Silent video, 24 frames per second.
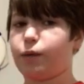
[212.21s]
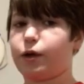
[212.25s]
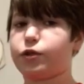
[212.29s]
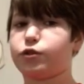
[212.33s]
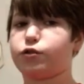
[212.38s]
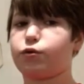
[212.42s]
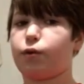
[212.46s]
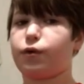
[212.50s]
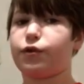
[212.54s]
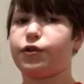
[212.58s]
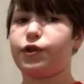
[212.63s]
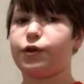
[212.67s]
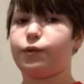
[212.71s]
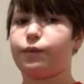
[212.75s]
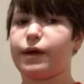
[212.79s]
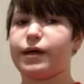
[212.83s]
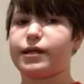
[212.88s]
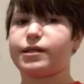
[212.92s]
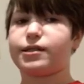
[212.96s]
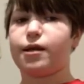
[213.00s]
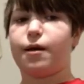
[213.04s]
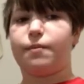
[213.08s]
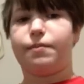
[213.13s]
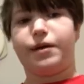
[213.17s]
Dorothy wakes
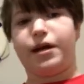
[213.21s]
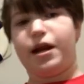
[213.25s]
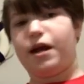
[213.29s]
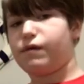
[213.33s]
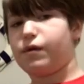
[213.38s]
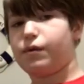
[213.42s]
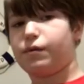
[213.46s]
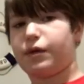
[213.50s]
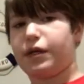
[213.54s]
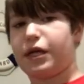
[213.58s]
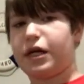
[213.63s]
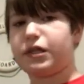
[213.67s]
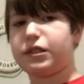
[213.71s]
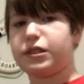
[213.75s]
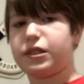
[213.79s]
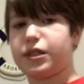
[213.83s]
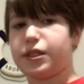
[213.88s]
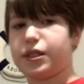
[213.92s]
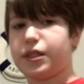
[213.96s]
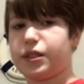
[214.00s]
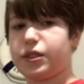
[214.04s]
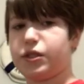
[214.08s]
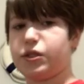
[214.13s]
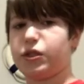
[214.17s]
up and everyone else is
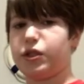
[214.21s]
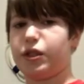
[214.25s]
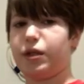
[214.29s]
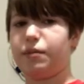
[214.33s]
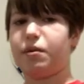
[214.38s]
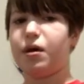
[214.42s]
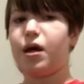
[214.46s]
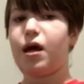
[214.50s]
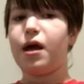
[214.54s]
asleep,